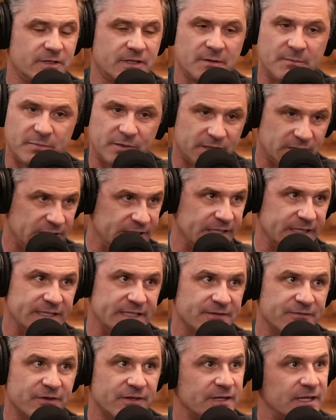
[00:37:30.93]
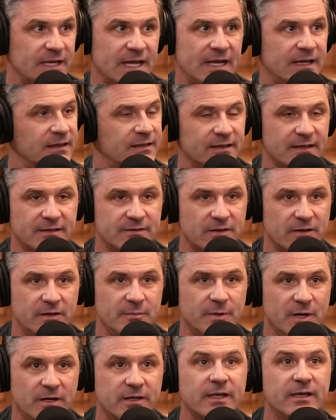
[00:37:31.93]
completely different than anything that's on
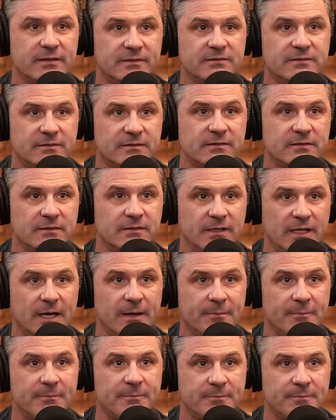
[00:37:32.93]
the market. Yeah. yeah.